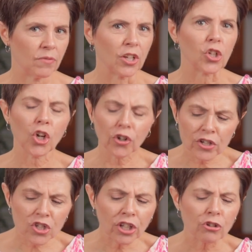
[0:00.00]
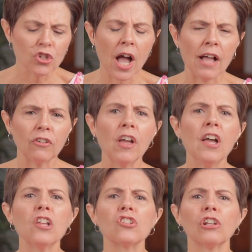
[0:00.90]
encouraging your child
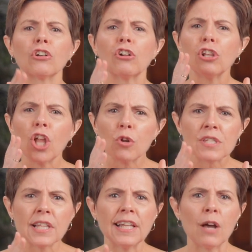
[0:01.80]
to look closely